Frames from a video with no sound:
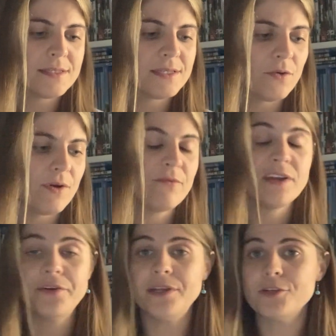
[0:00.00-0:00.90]
So I'm
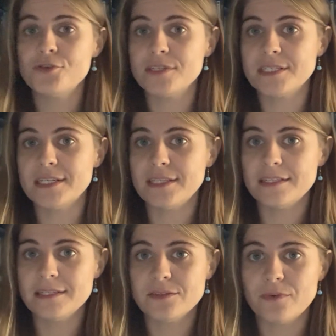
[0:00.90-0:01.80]
very interested in
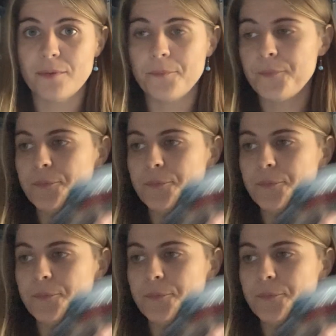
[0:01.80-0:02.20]
this one.